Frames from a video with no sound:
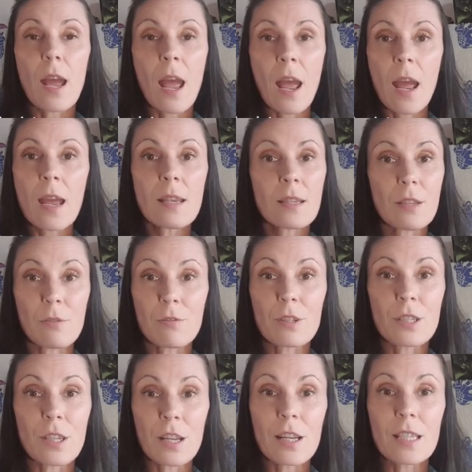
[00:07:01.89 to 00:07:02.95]
A, as the
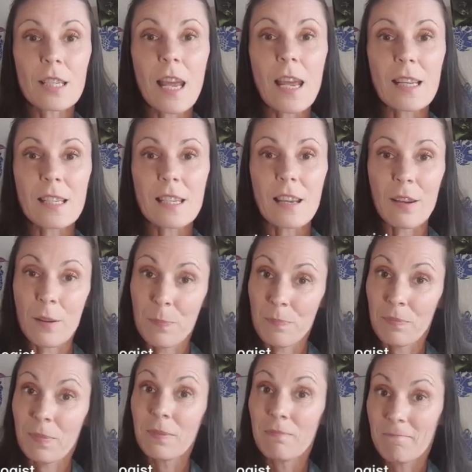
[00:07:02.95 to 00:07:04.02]
facilitator
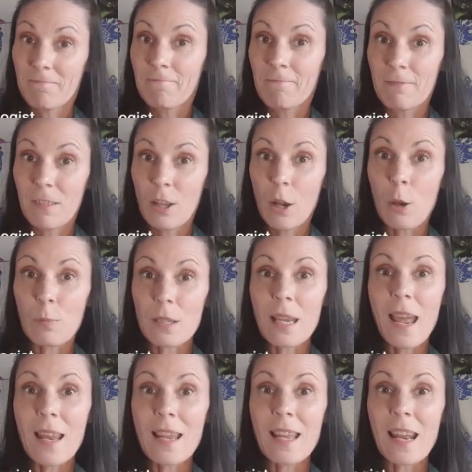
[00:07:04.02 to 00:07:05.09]

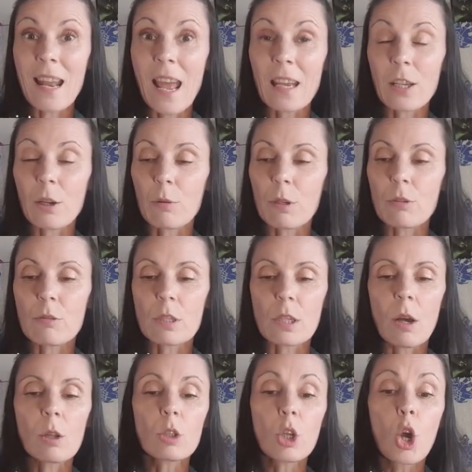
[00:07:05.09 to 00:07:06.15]
obtaining an accurate
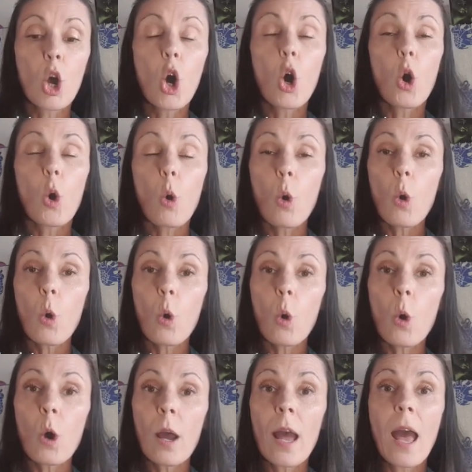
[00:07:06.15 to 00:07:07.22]
result,
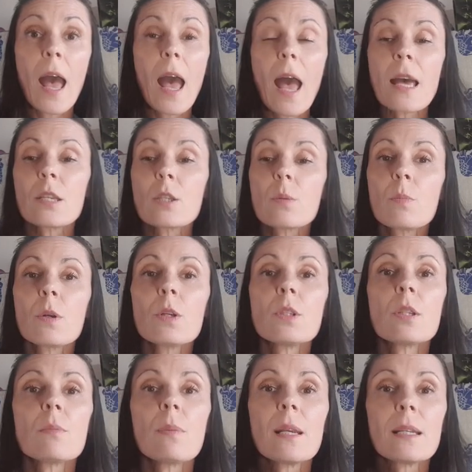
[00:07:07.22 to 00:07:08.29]
or as the
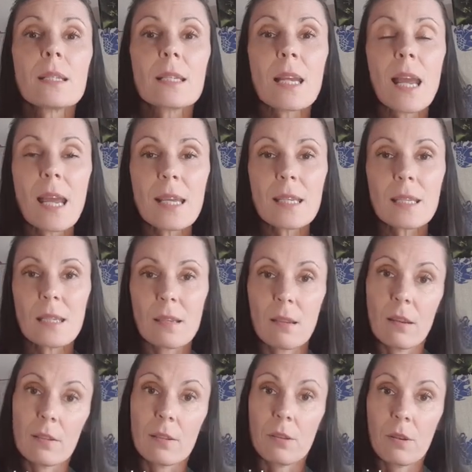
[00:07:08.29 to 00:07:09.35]
person being
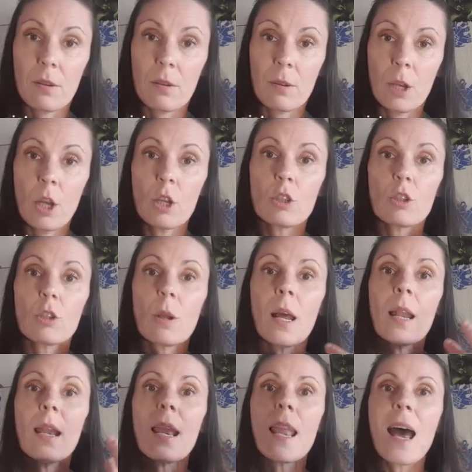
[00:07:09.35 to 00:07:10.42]
tested to
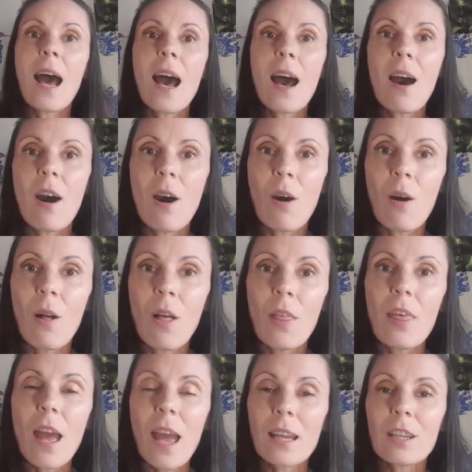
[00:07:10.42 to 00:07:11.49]
allow
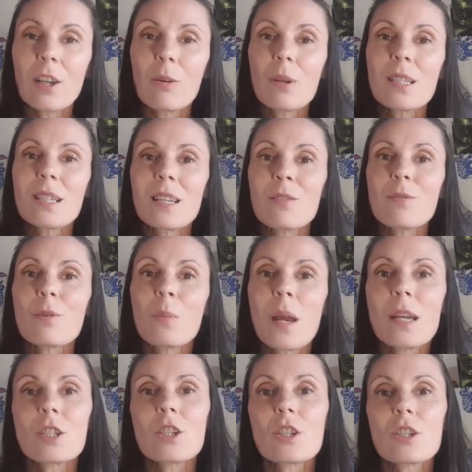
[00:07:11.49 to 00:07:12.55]
the accurate
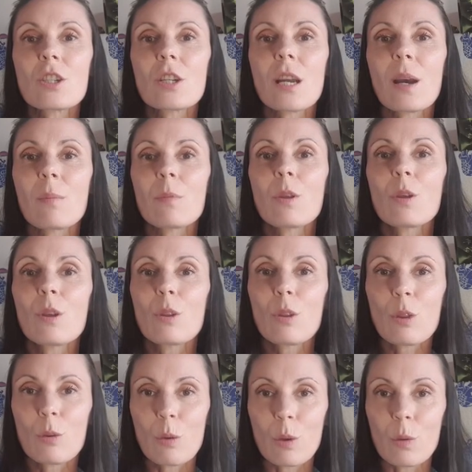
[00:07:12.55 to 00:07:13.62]
information to come
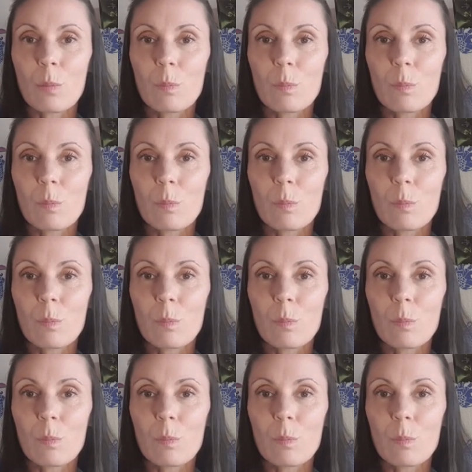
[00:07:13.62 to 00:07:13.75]
through.